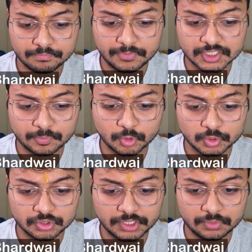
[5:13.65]
bishop goes
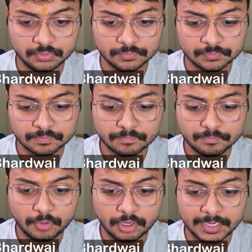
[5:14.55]
to g2, pawn